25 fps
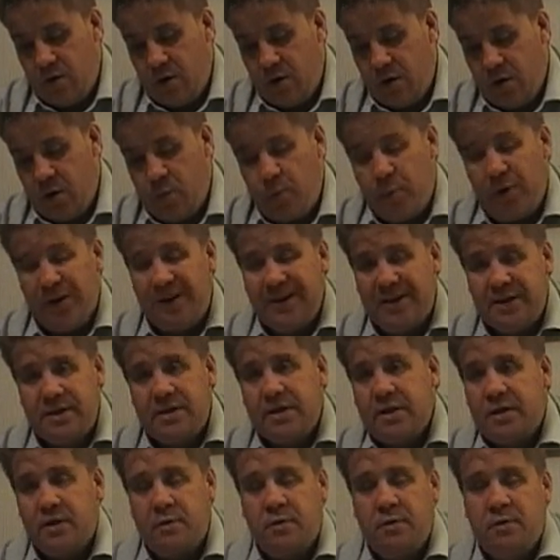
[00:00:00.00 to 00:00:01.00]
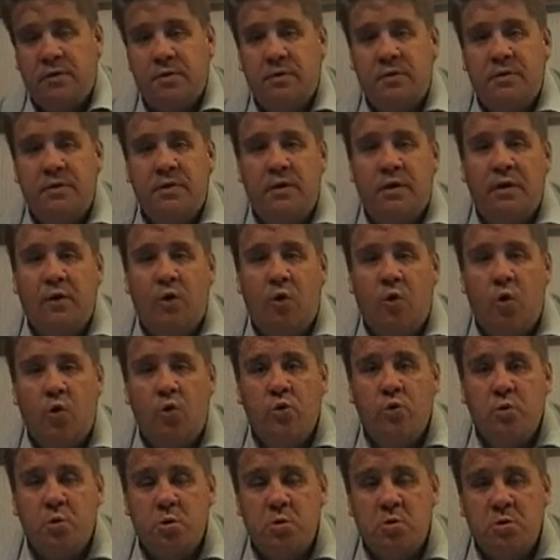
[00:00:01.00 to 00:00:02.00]
a political
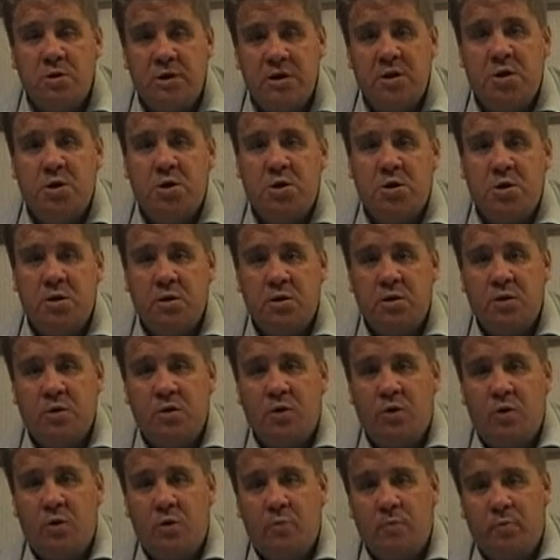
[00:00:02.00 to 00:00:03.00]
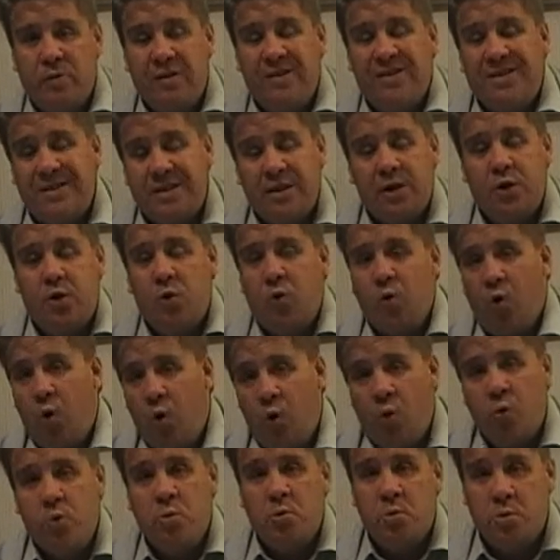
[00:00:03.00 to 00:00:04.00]
oral
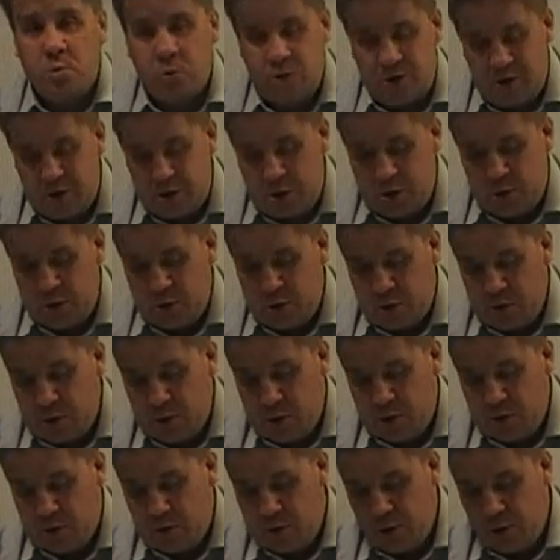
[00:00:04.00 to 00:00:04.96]
traditions.